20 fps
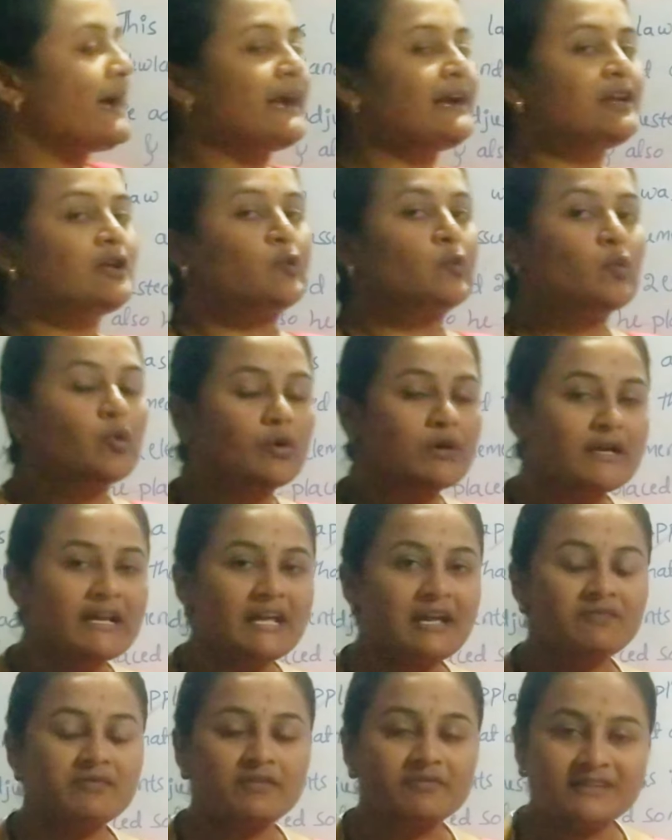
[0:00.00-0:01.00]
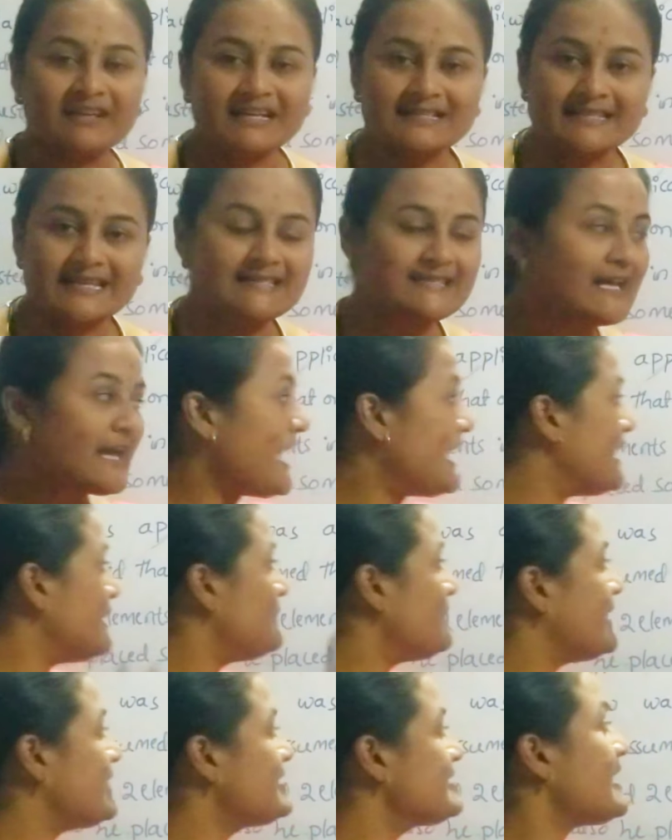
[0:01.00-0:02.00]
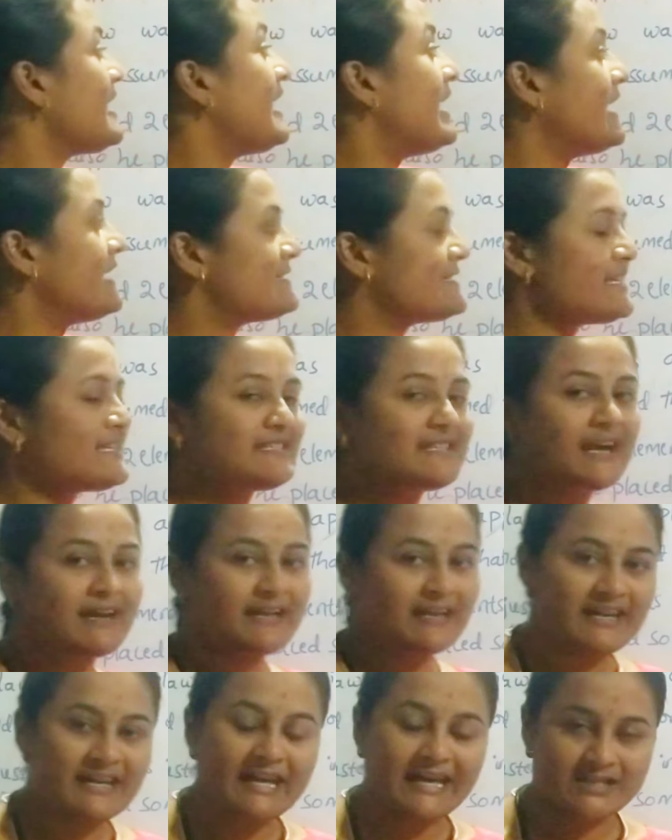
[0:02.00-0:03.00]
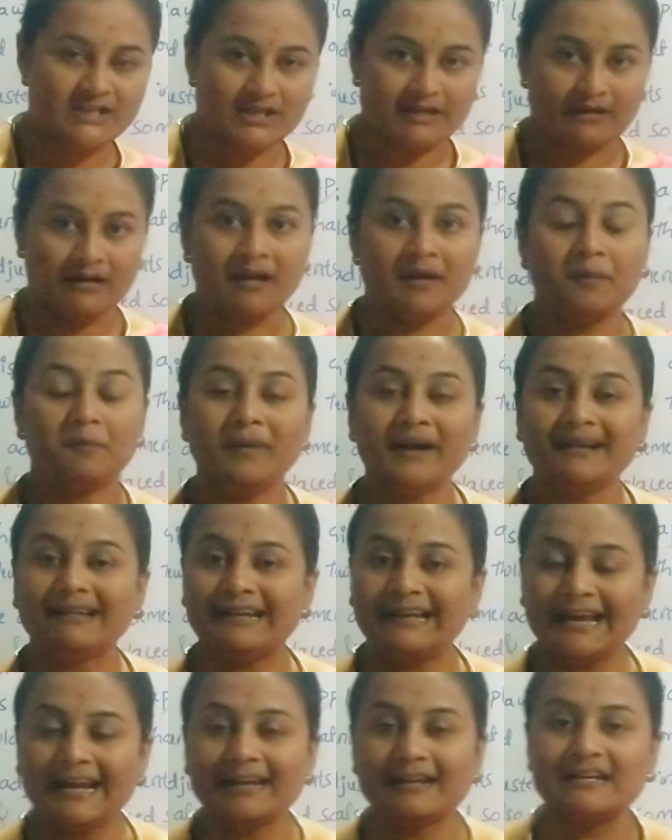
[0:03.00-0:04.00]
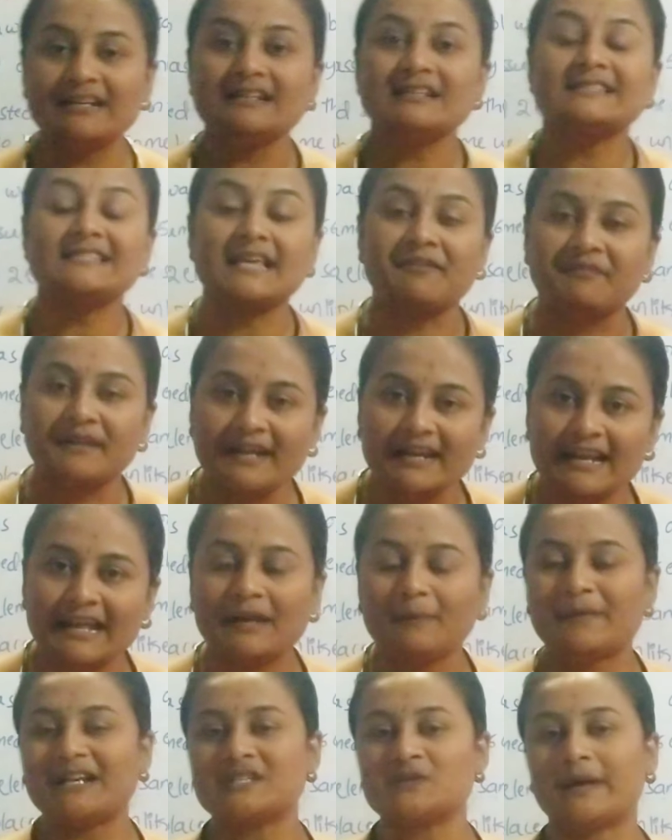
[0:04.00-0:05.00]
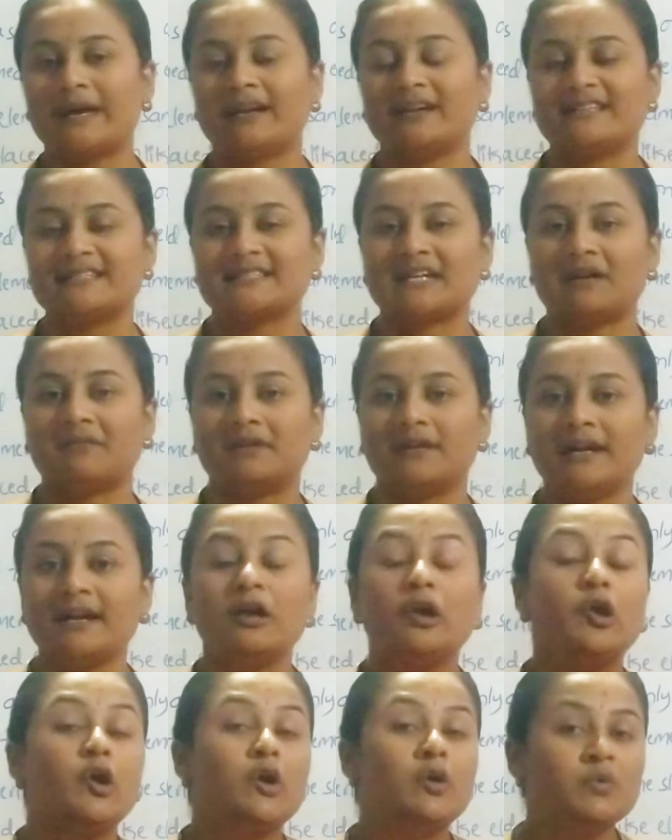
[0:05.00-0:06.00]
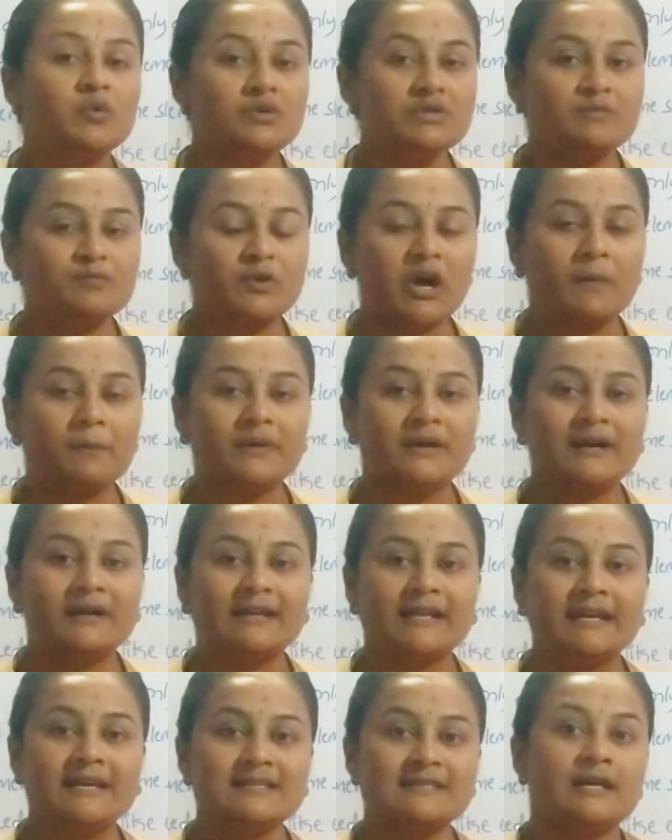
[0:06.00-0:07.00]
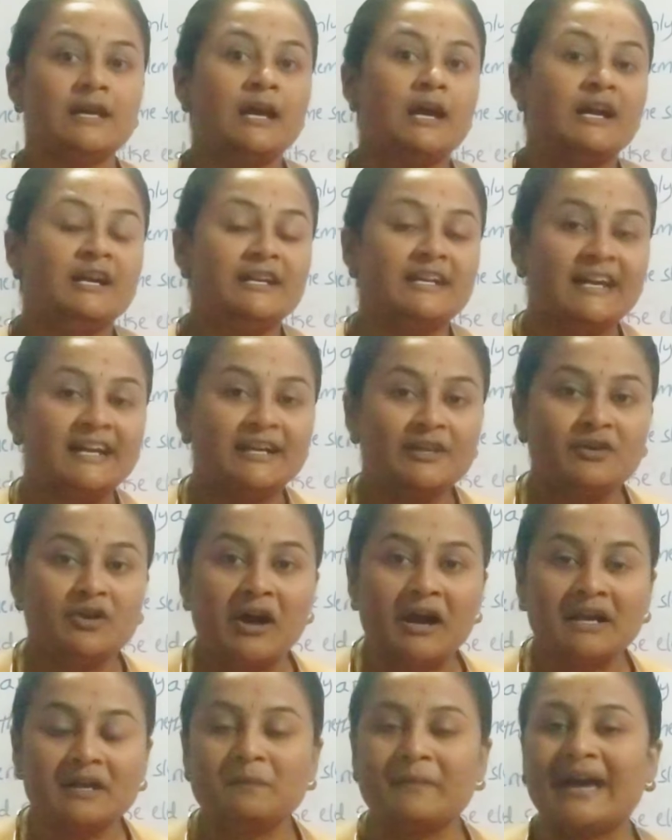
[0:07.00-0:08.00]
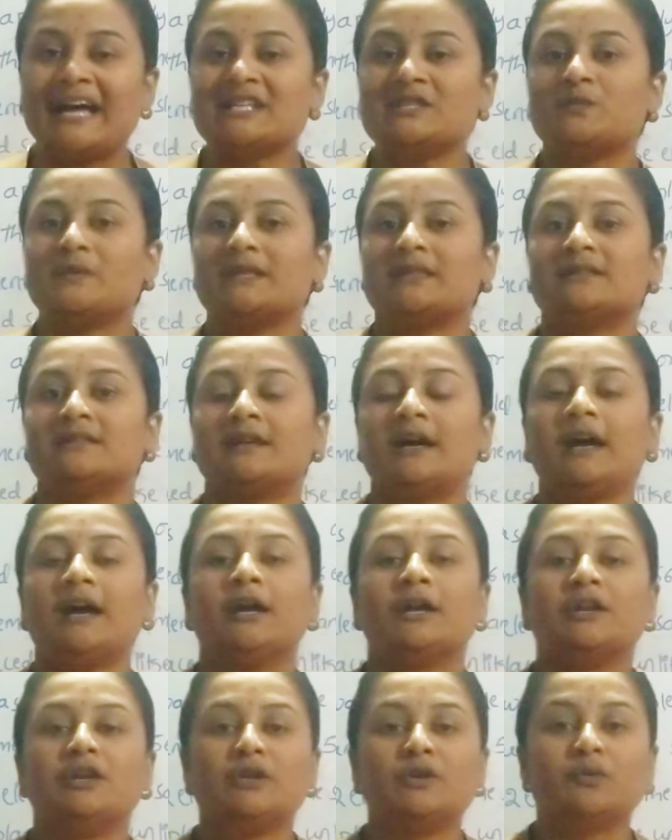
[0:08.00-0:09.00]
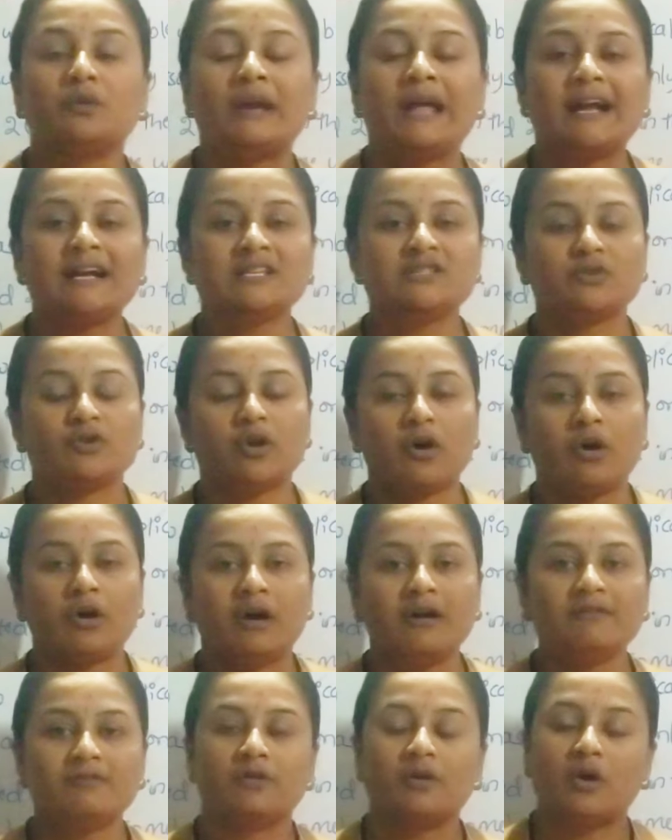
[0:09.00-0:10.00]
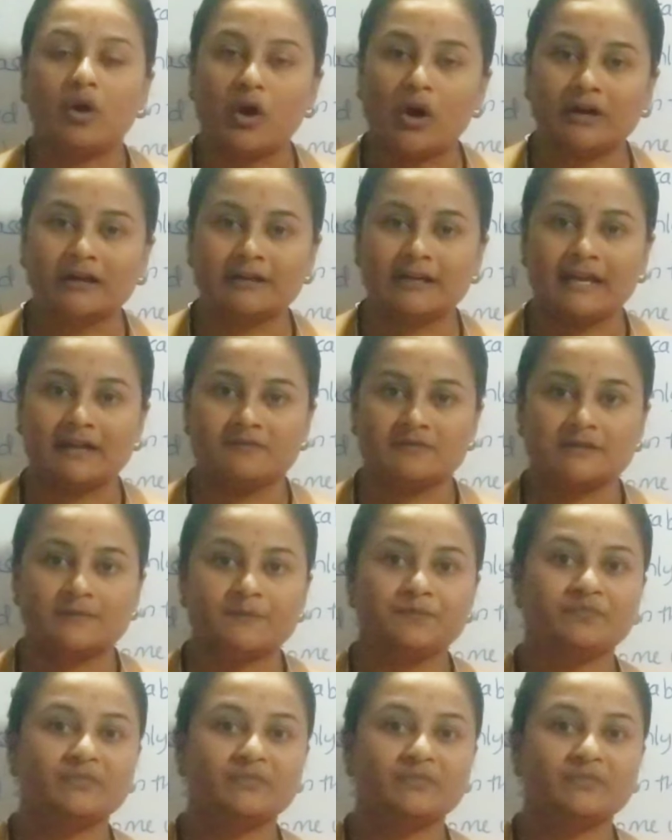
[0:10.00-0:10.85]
that only 56 elements existed in nature, but later several elements were discovered whose properties did not match with the Newland's law of octaves,